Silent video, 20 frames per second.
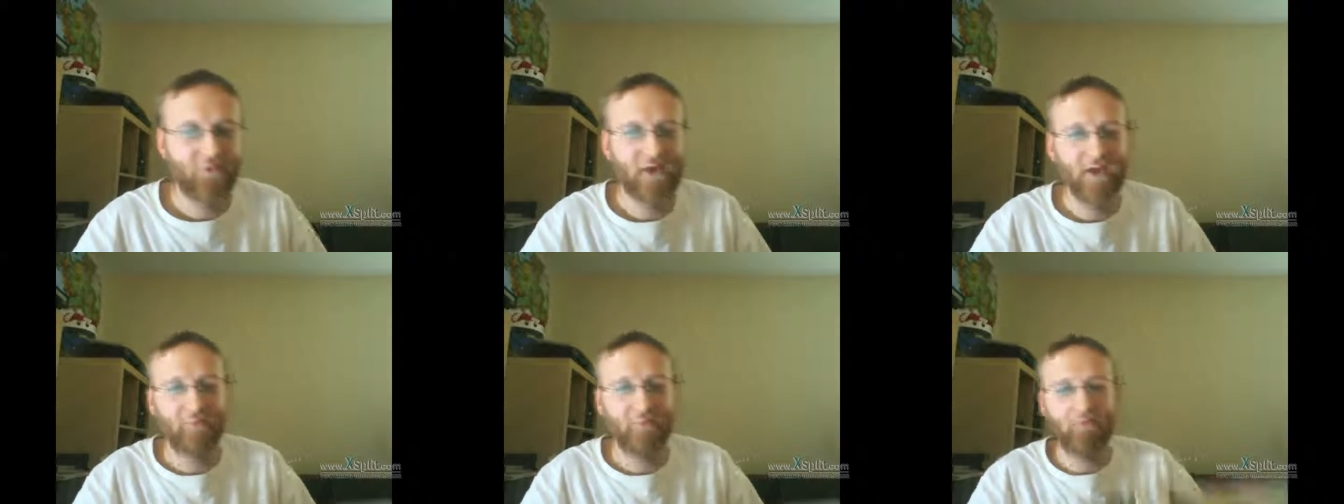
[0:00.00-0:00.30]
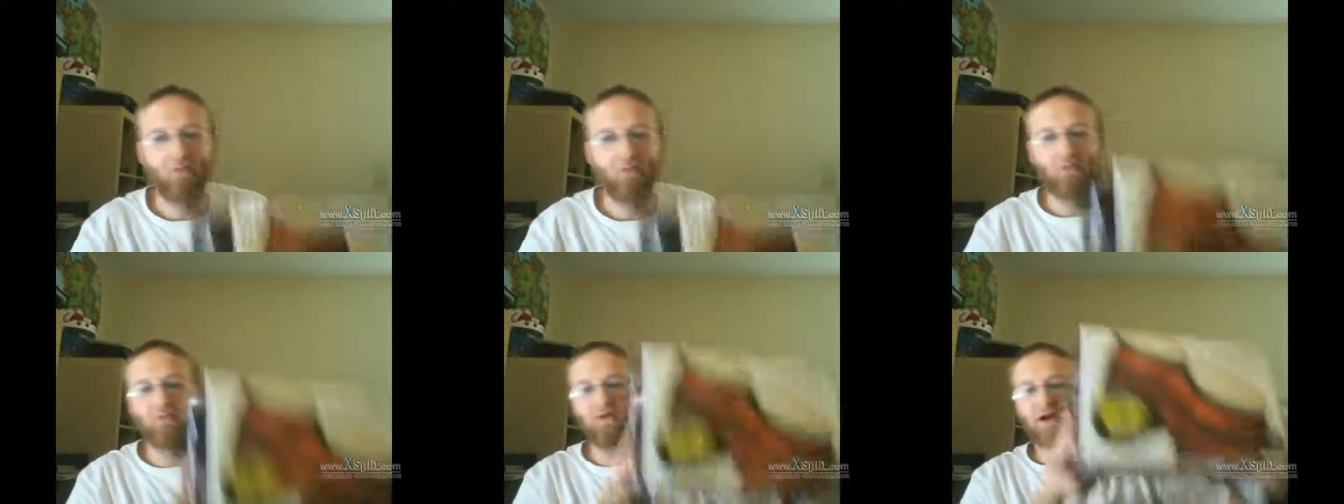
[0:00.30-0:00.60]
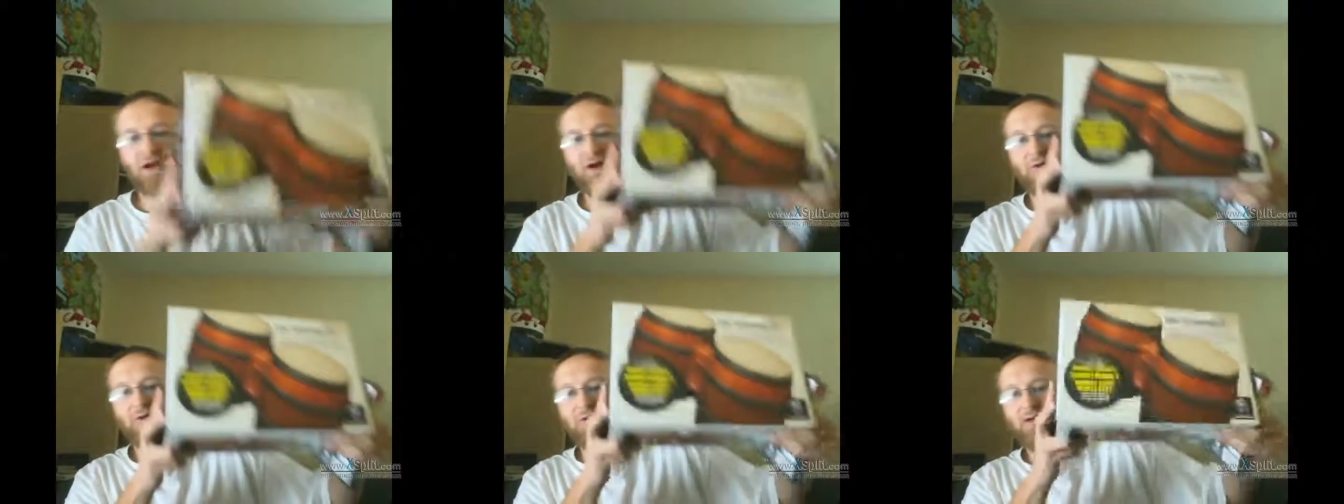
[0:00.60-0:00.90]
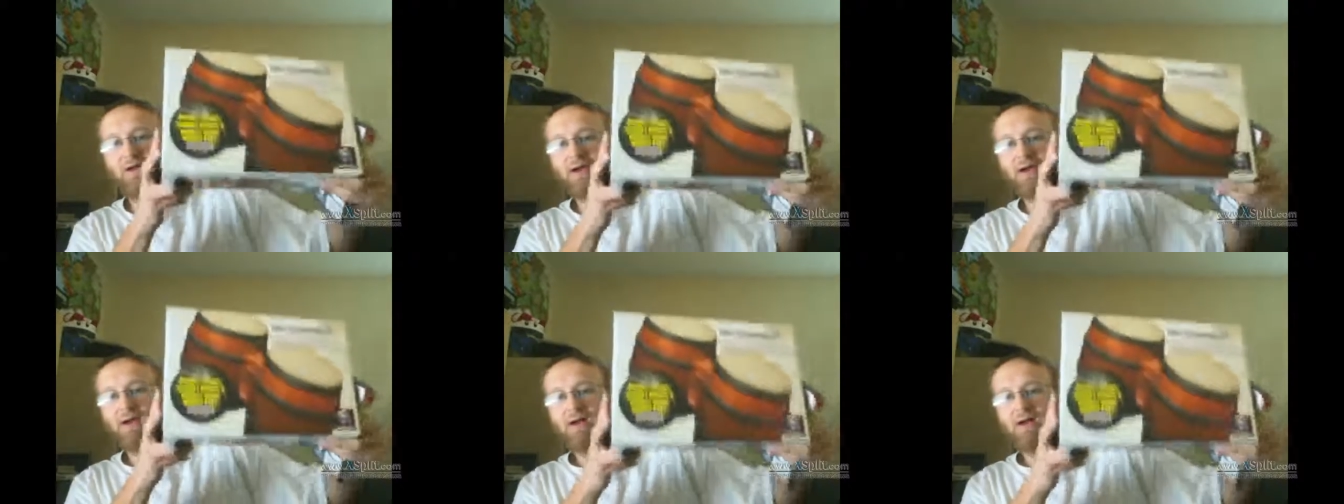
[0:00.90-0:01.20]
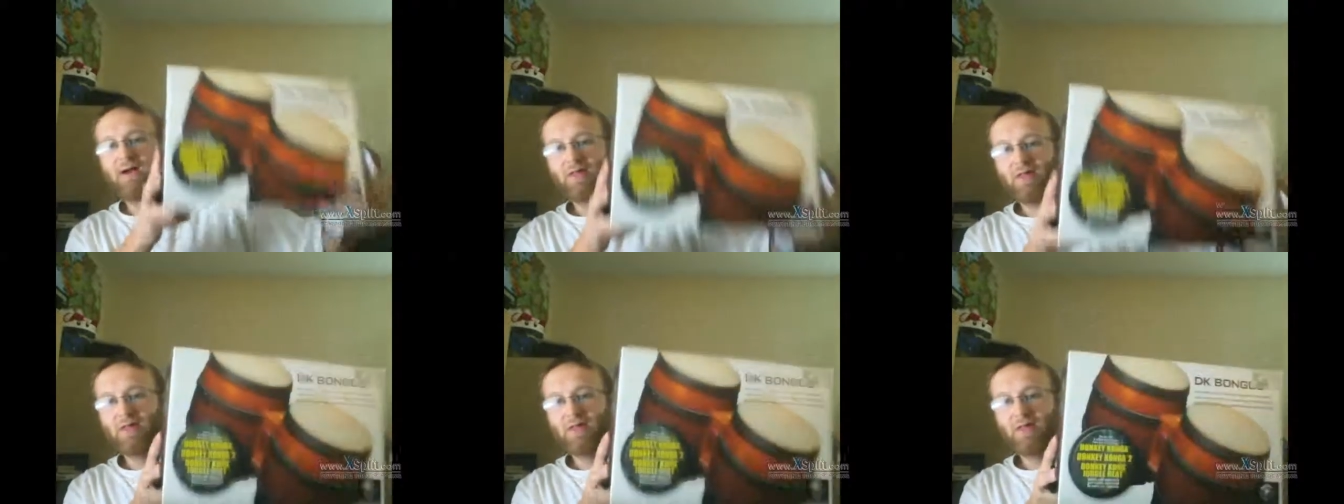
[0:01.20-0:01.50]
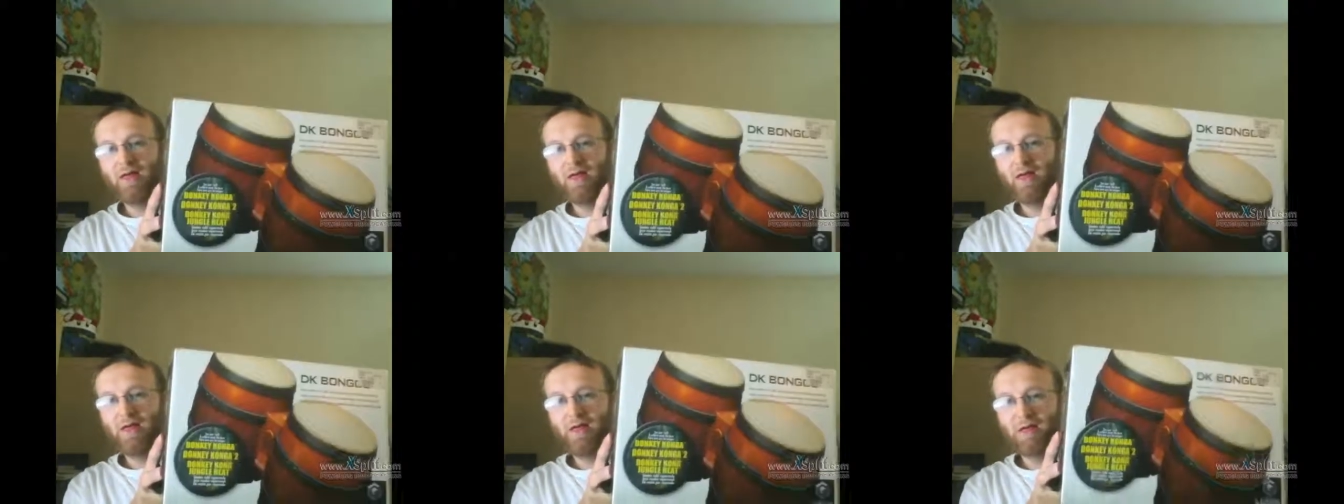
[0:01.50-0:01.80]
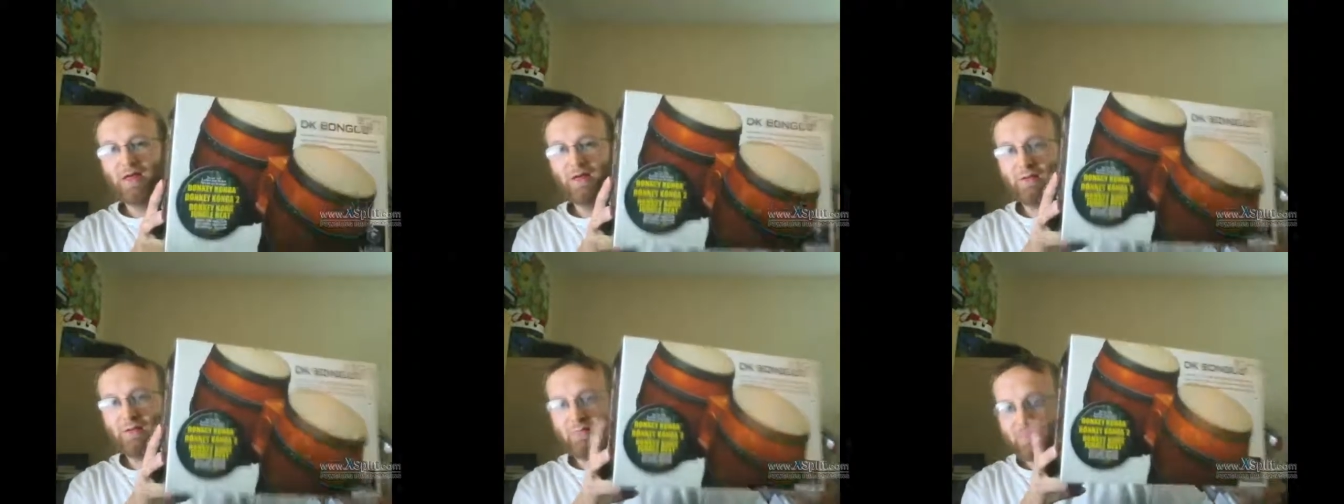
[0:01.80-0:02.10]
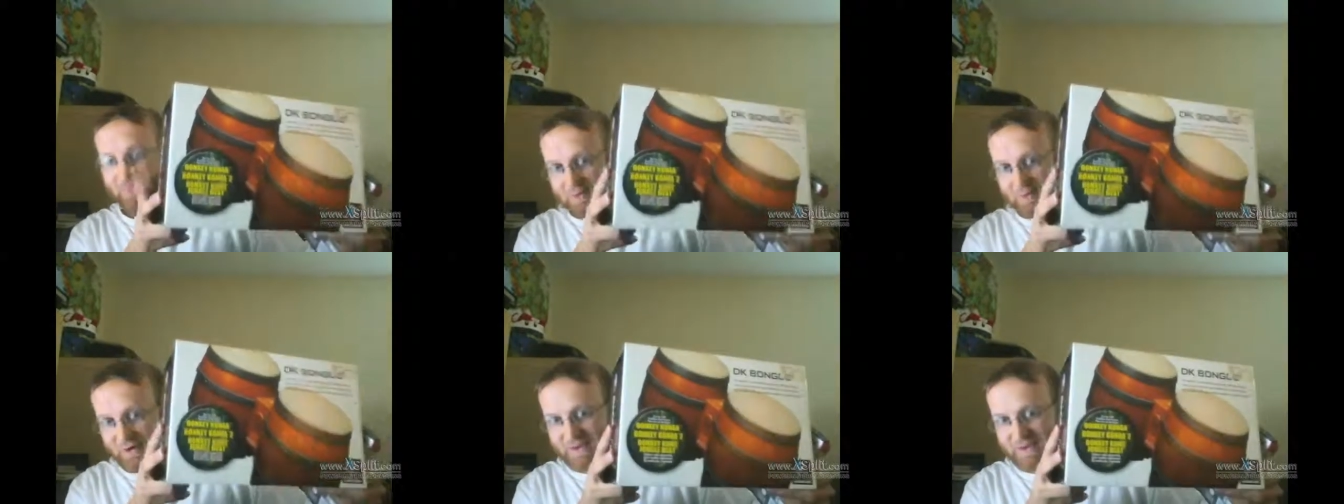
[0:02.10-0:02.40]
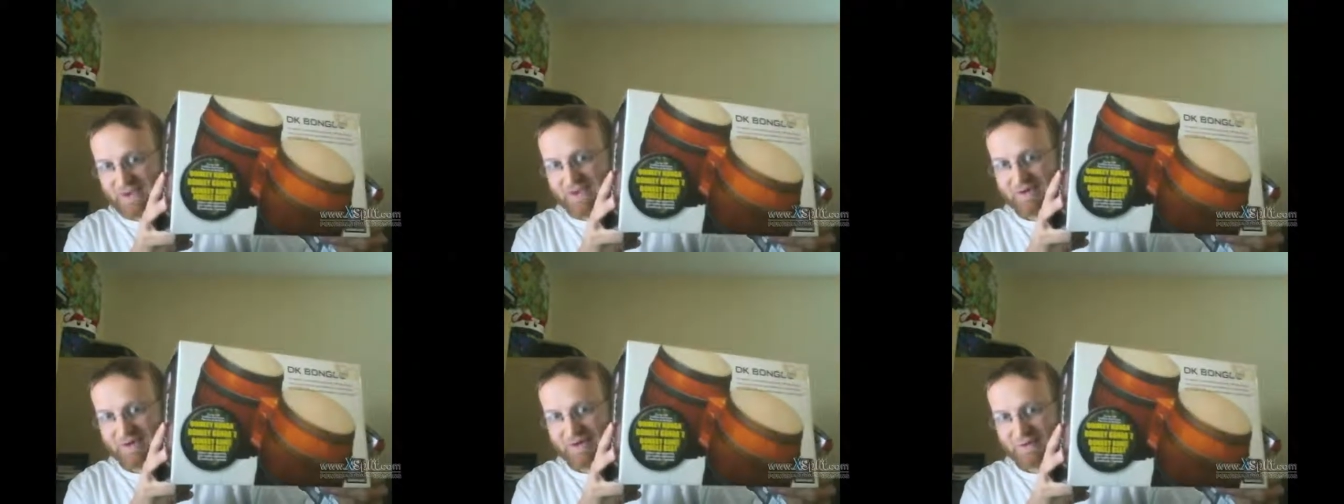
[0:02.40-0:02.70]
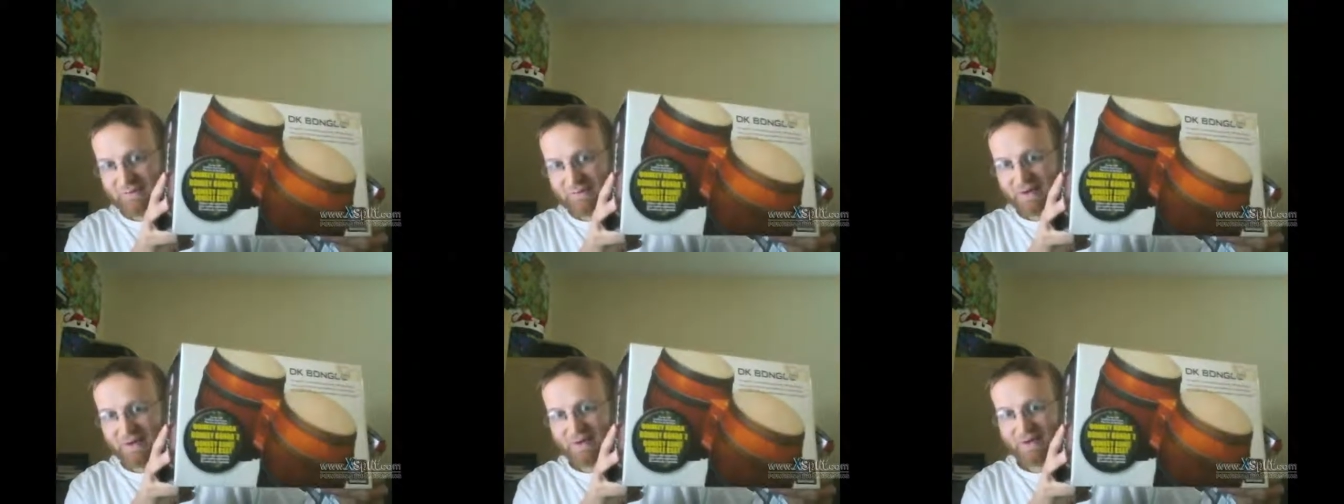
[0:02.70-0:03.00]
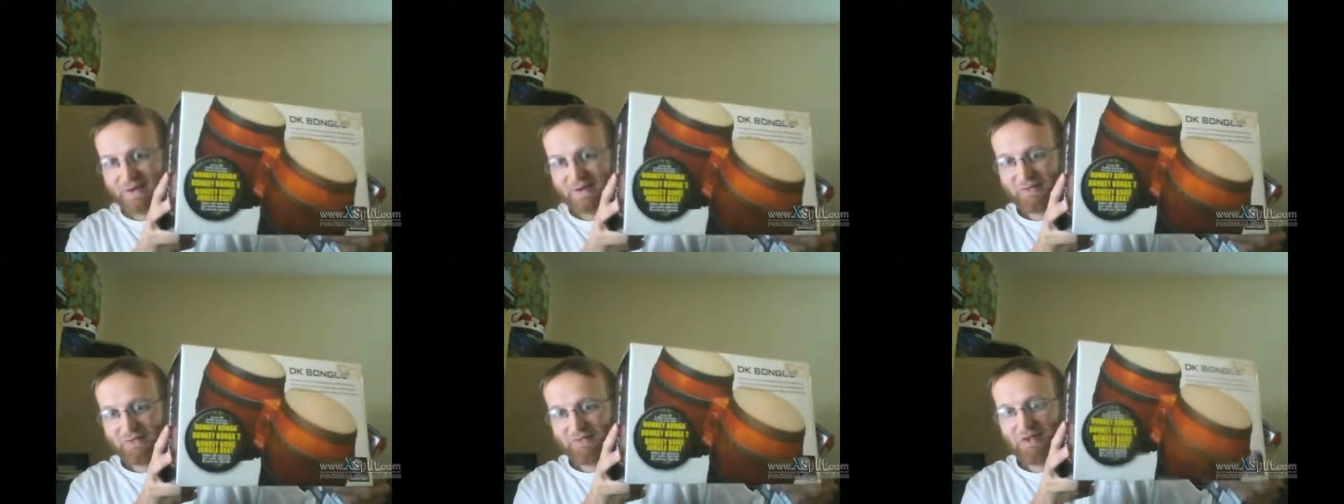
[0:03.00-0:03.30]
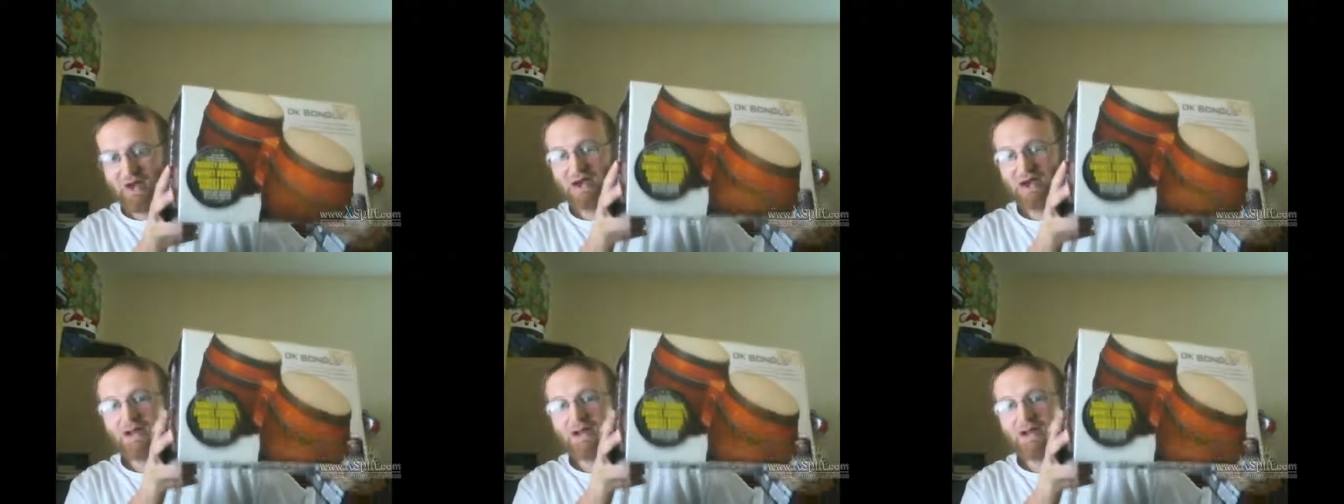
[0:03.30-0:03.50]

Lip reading: and pulls out Donkey Kong bongos,